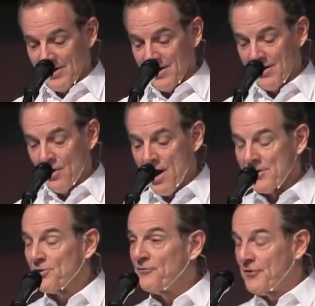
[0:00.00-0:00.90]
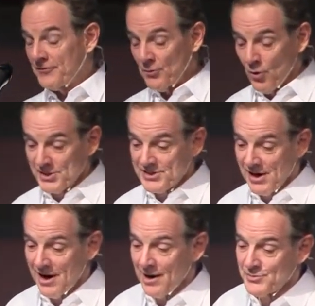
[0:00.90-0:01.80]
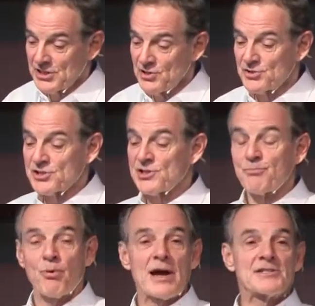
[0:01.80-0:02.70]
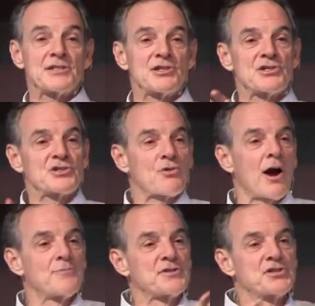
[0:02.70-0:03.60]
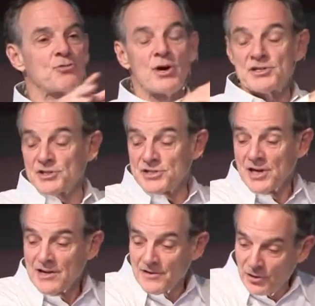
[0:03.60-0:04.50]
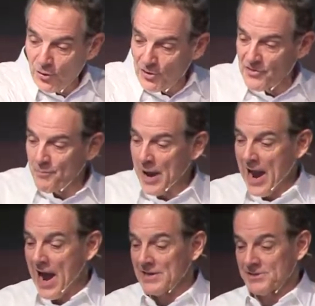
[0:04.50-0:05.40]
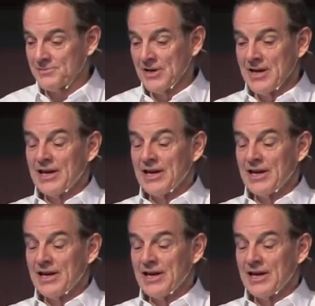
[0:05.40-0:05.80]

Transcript: Uh, 151 times he uses the present to describe situations that occurred in the past.